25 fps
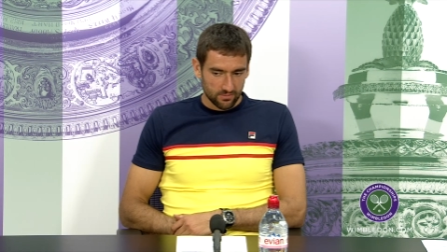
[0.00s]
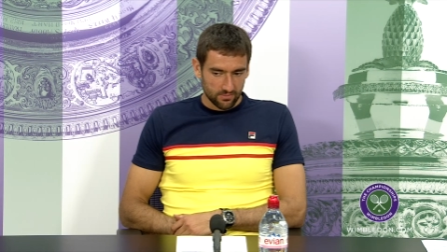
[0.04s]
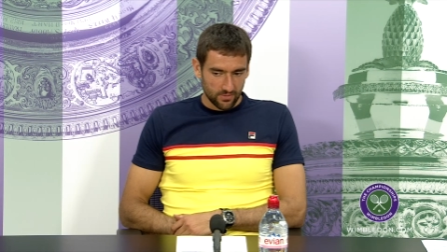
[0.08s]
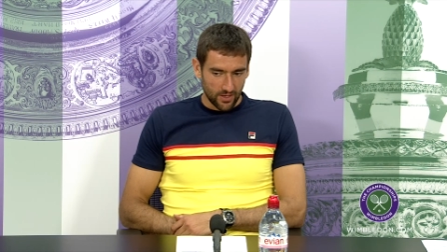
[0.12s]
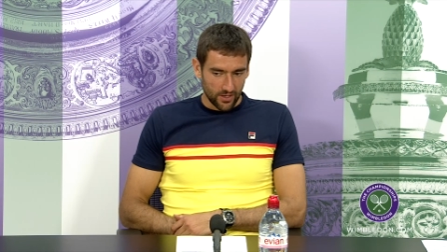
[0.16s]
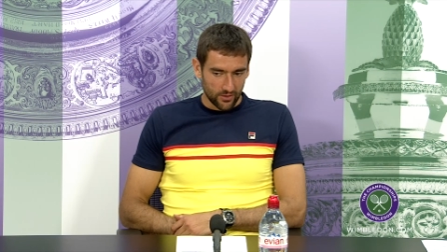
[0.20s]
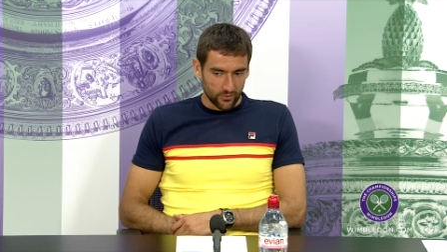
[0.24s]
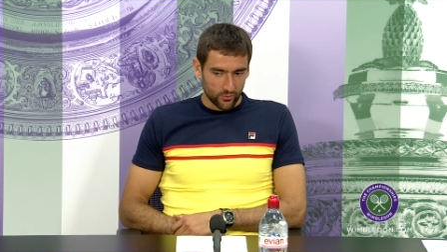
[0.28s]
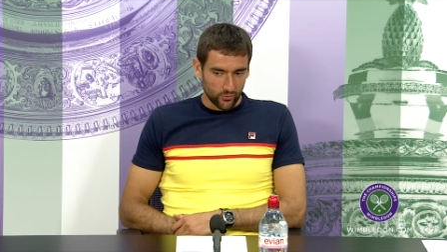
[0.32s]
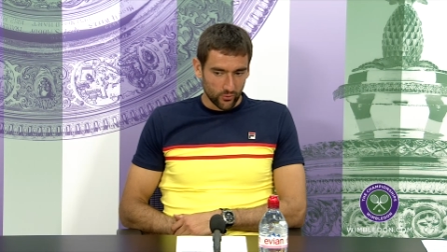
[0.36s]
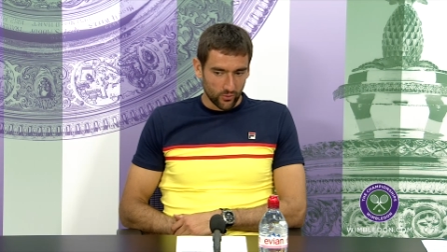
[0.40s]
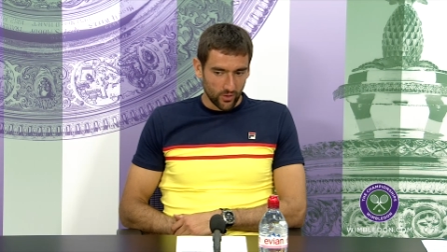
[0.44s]

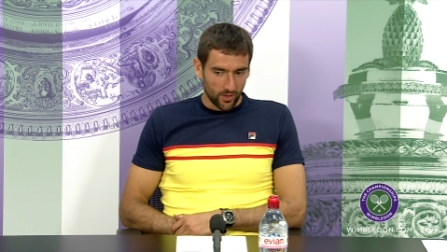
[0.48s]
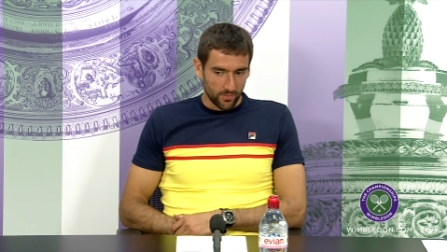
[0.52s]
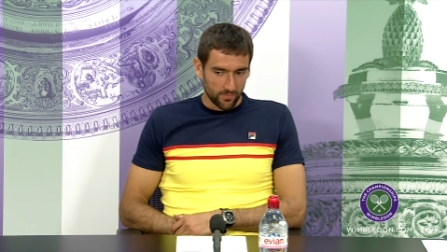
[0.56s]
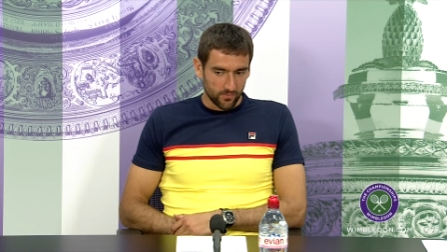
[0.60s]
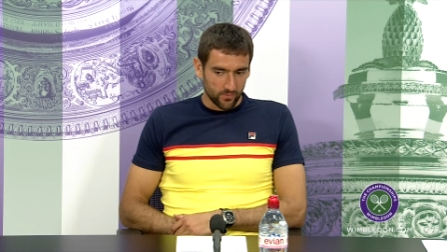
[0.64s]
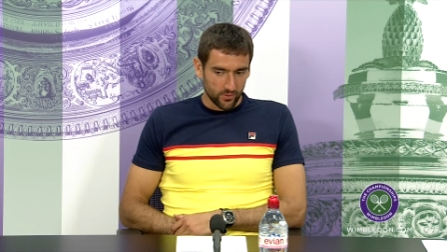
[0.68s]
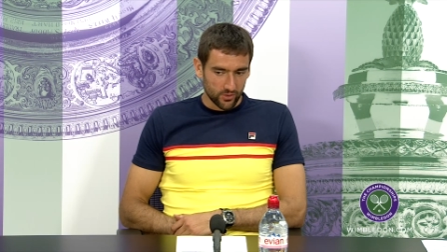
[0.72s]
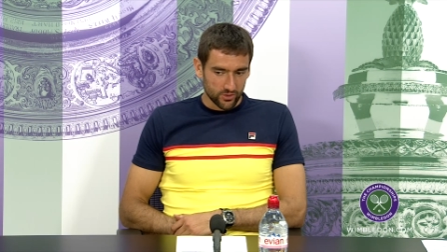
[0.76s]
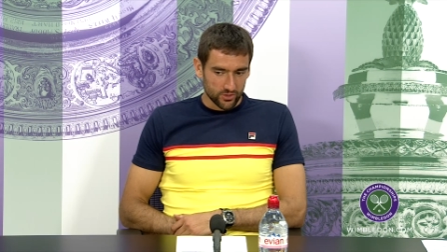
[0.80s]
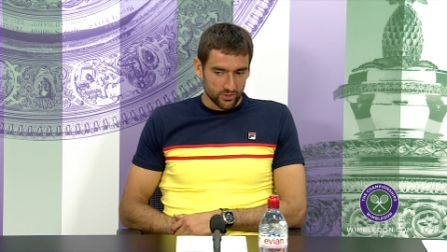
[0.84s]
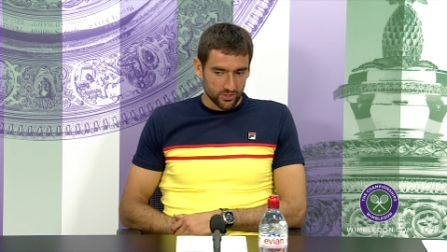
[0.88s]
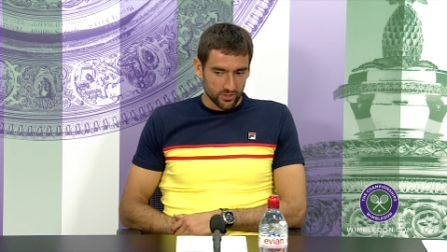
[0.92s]
I grew up
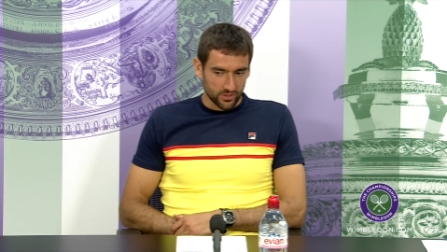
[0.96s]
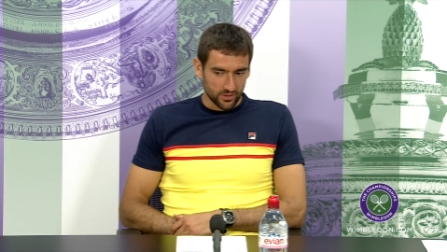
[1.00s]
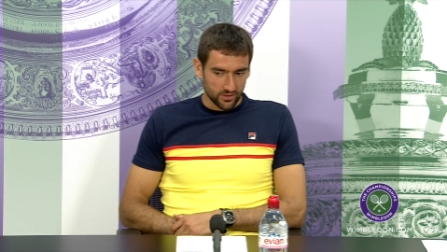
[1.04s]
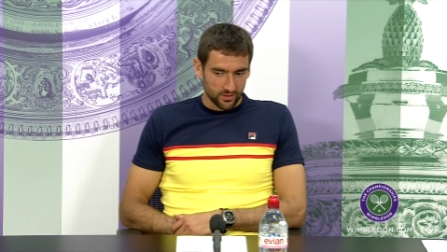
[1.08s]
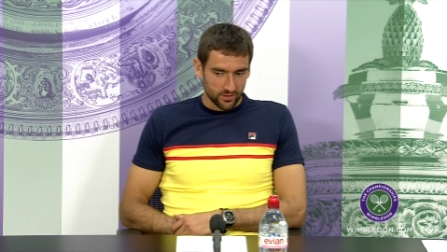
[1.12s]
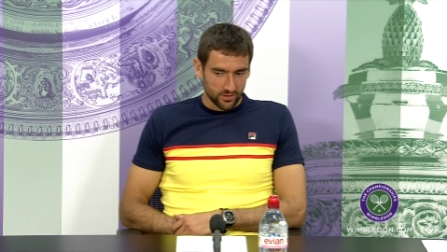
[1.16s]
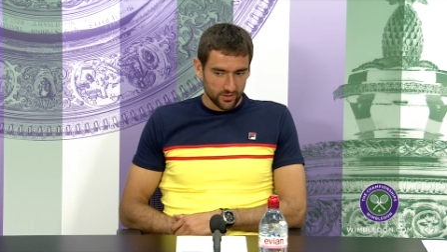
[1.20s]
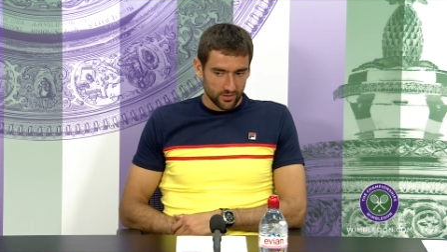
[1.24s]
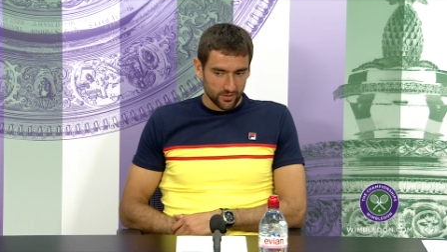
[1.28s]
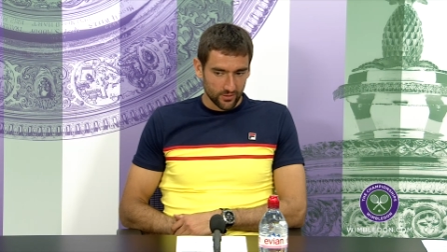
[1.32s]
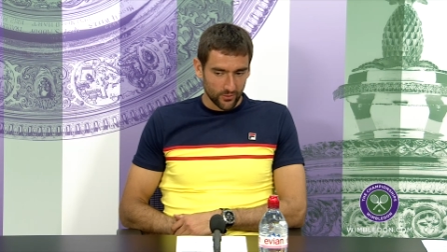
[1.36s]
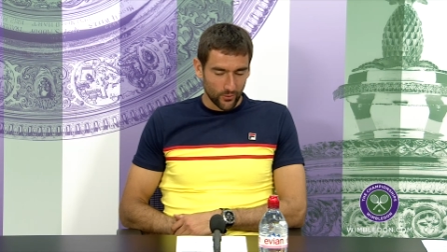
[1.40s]
watching
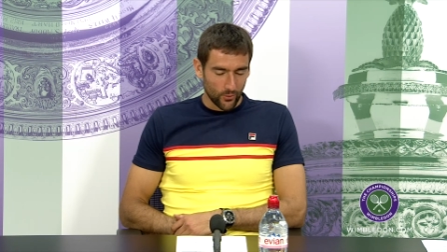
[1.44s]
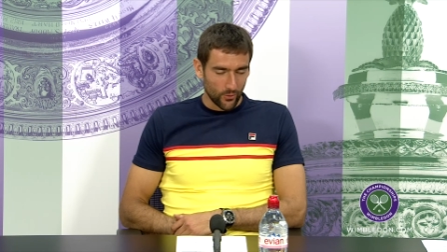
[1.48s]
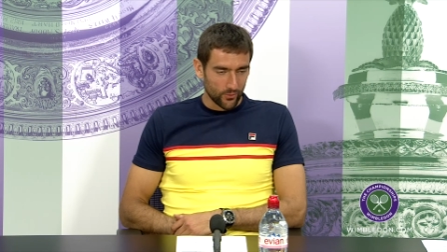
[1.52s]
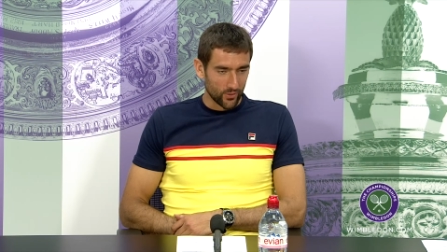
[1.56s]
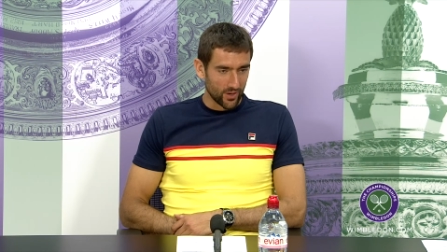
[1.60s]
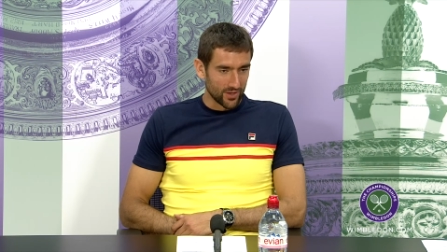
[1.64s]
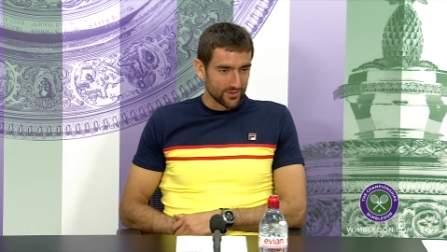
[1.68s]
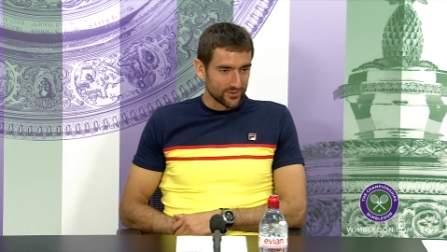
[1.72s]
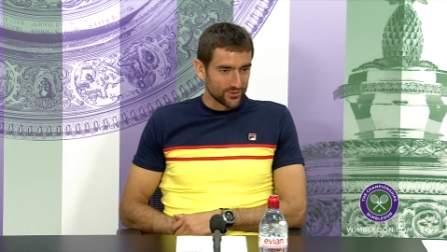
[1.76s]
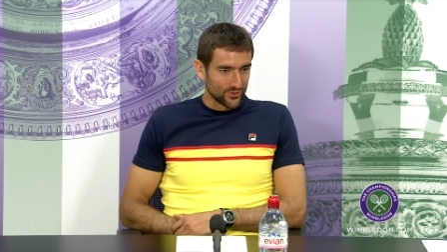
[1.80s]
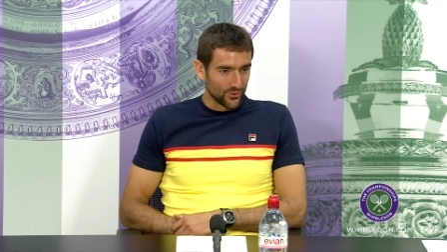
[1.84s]
Goran